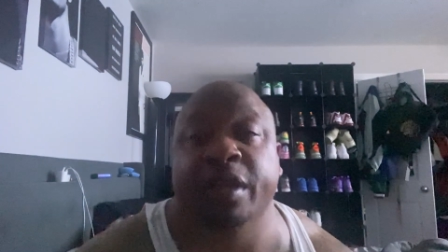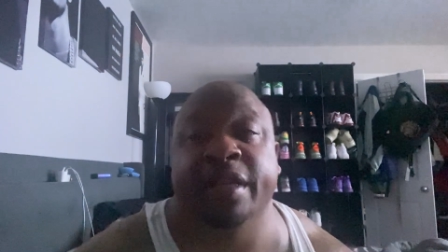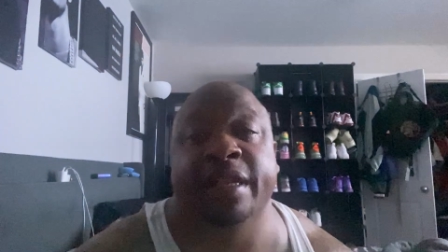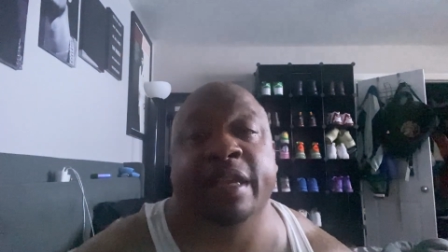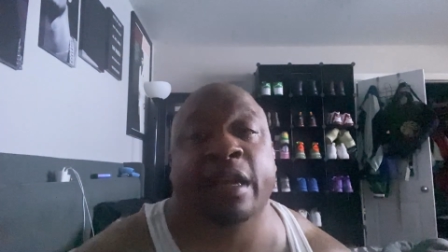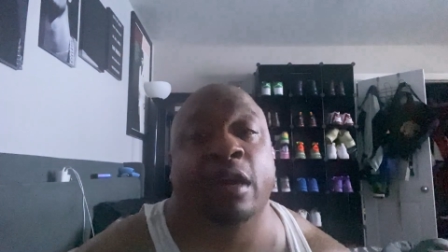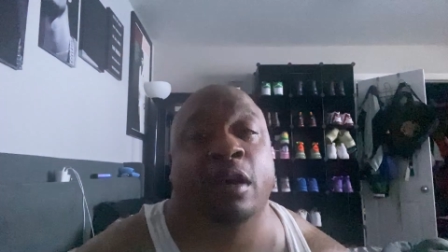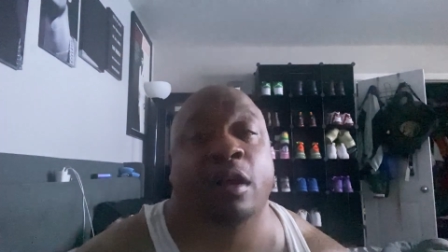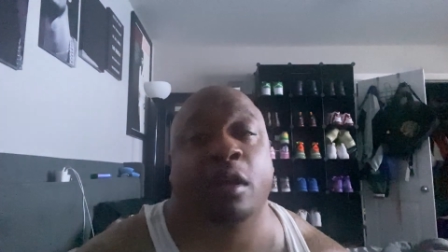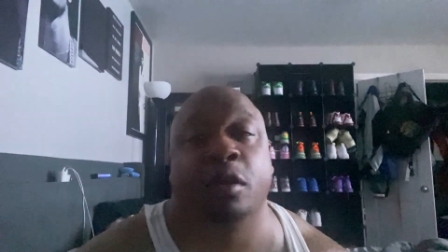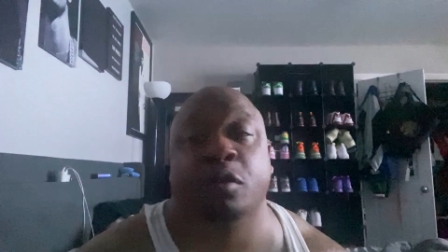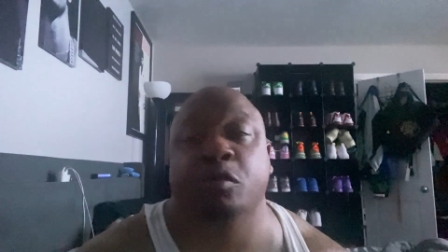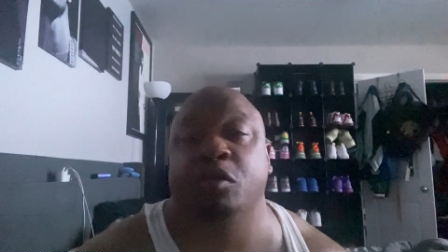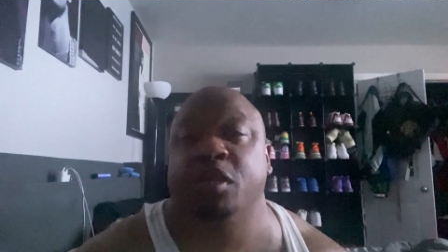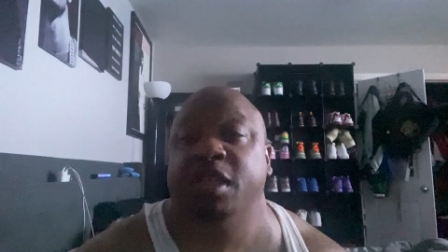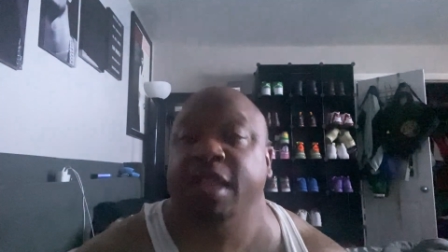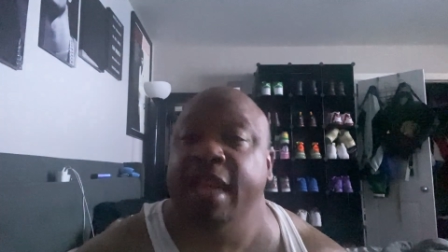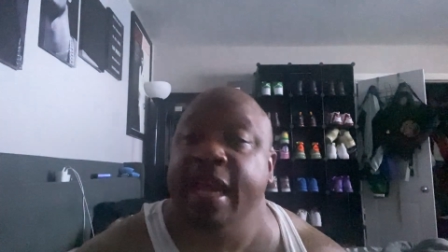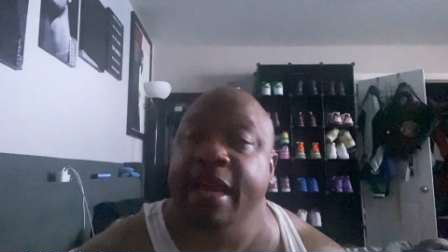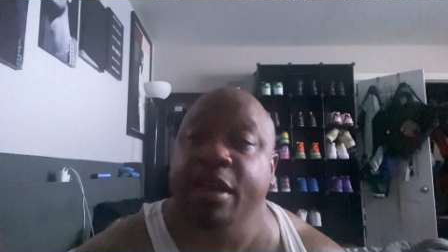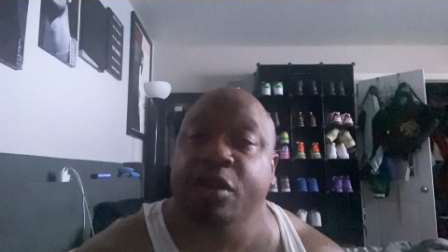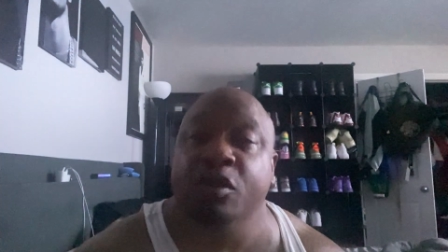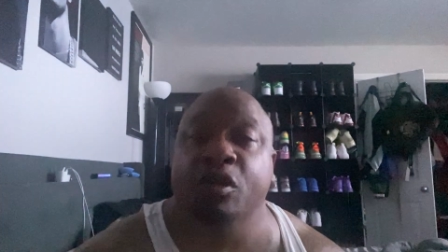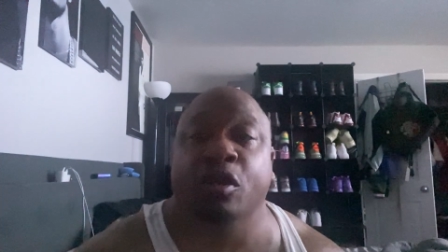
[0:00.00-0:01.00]
your whole
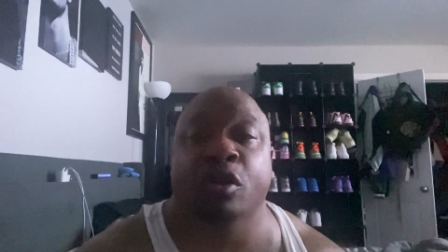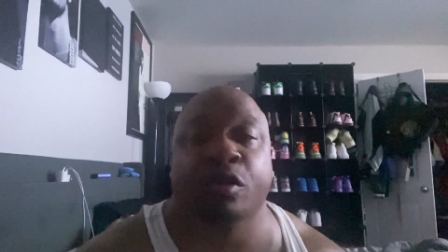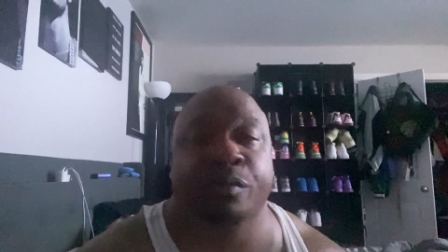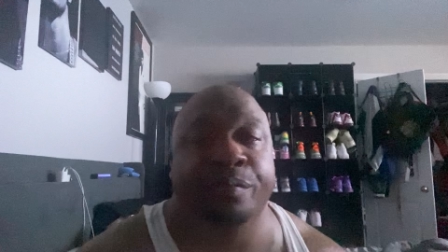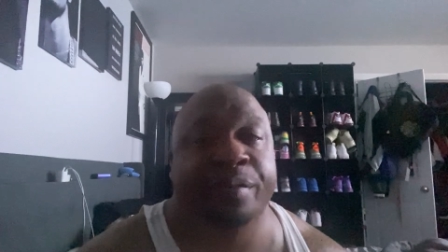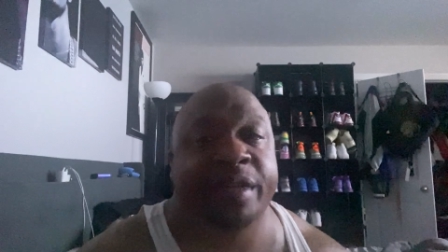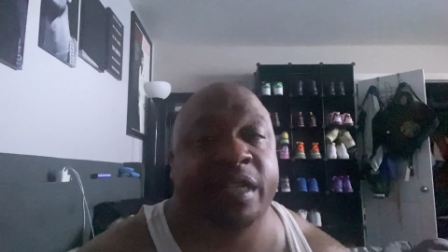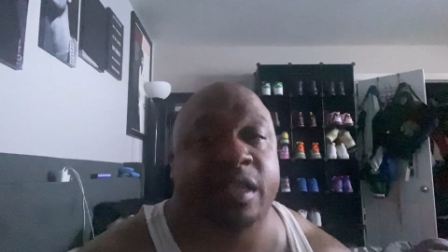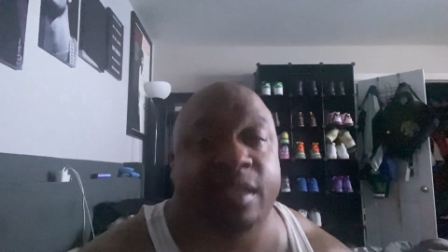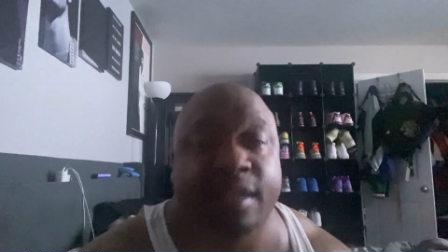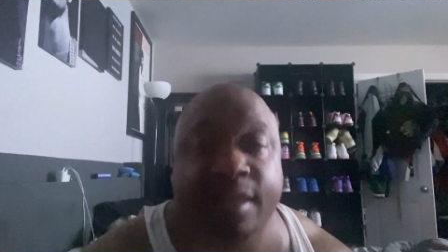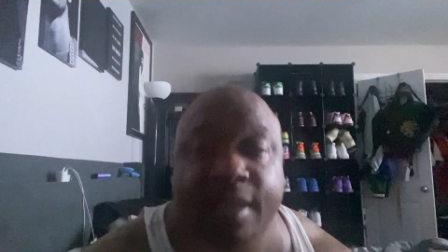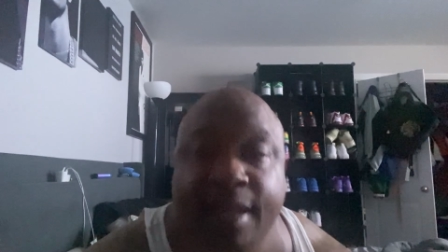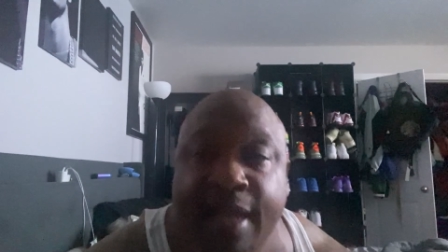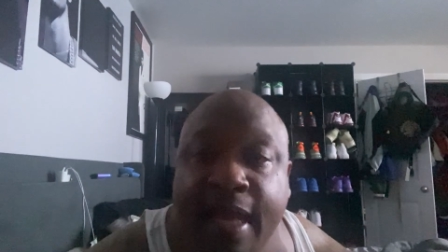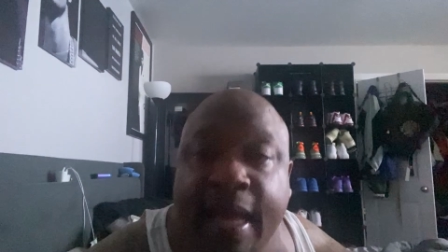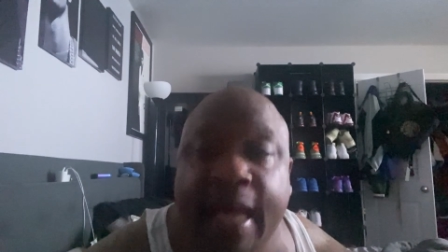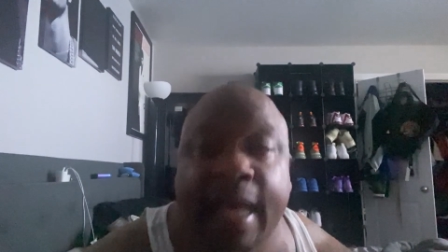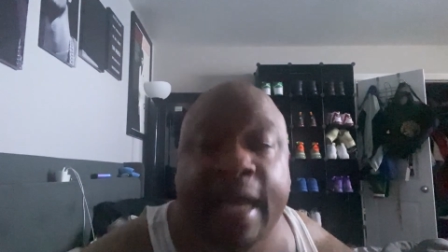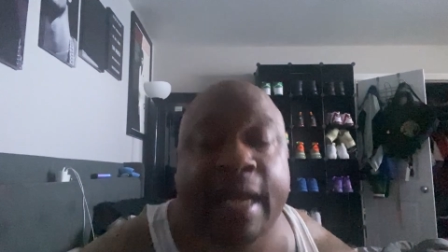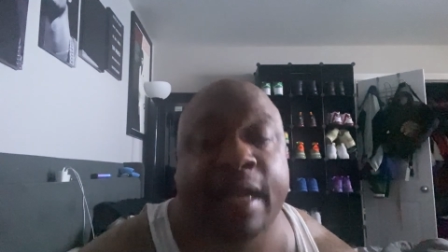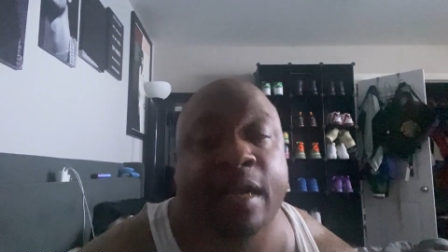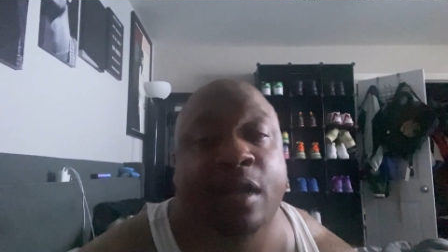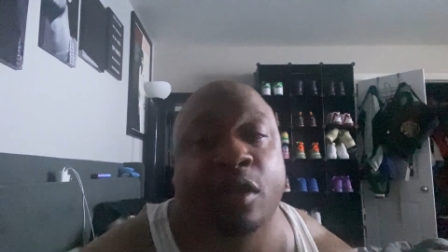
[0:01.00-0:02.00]
channel gonna be
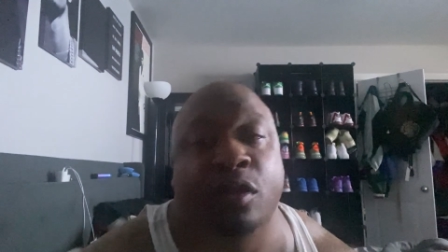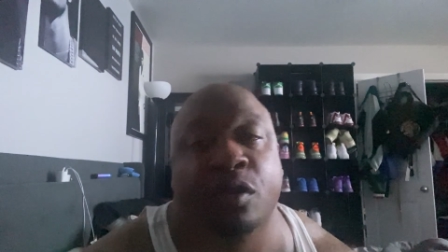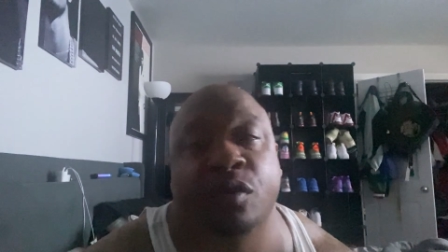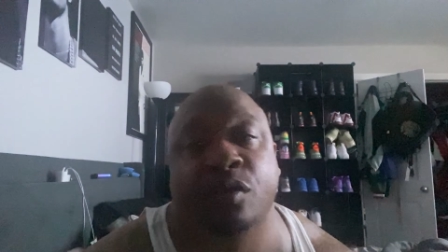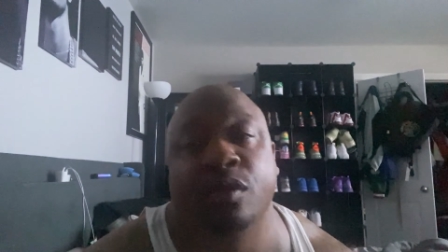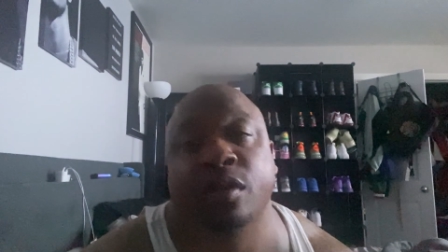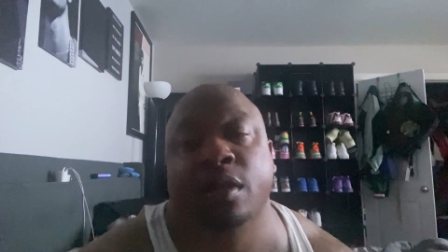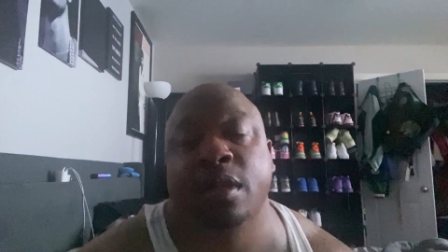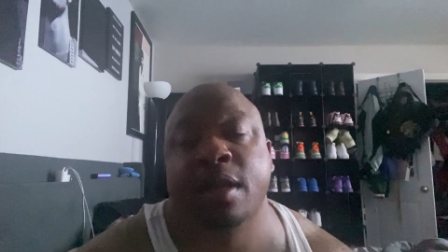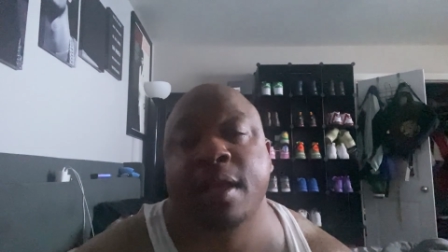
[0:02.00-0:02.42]
Chicago.